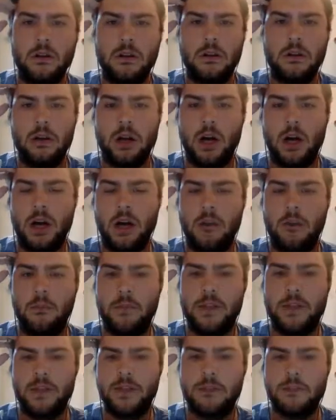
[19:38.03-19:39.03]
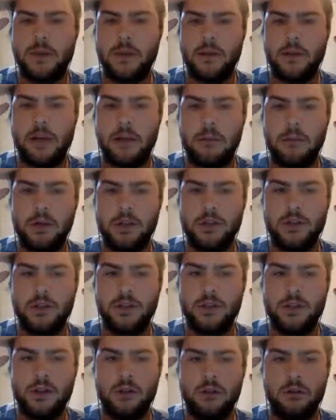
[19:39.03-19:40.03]
That doesn't matter that much
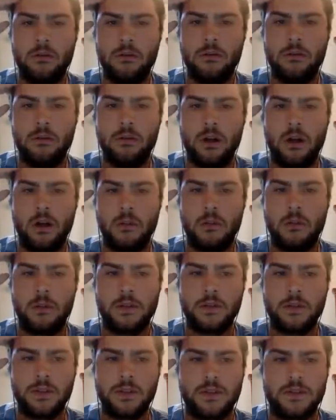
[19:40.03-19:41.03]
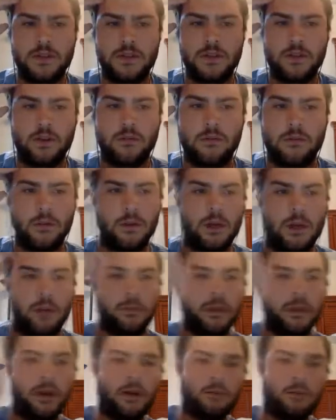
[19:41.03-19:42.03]
though, because like I said, Surf won't knock
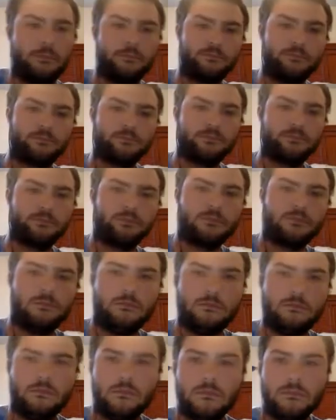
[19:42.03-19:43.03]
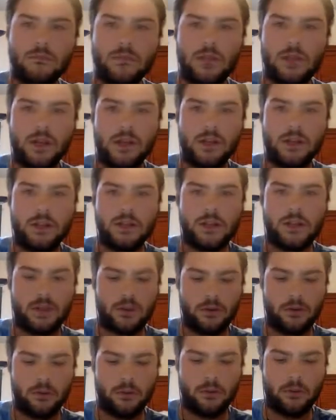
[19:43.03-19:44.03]
me out. It does like
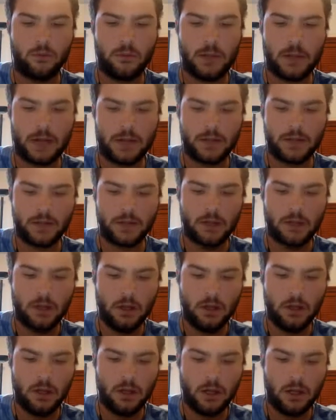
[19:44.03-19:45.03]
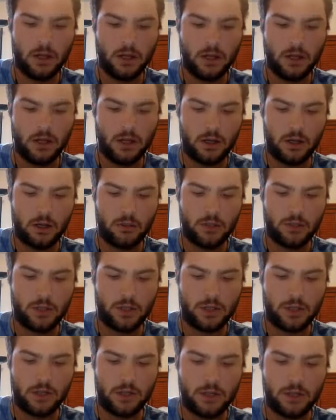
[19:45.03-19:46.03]
34 max, and we just
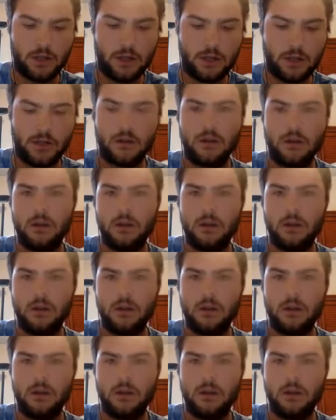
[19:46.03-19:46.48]
Iron Head here.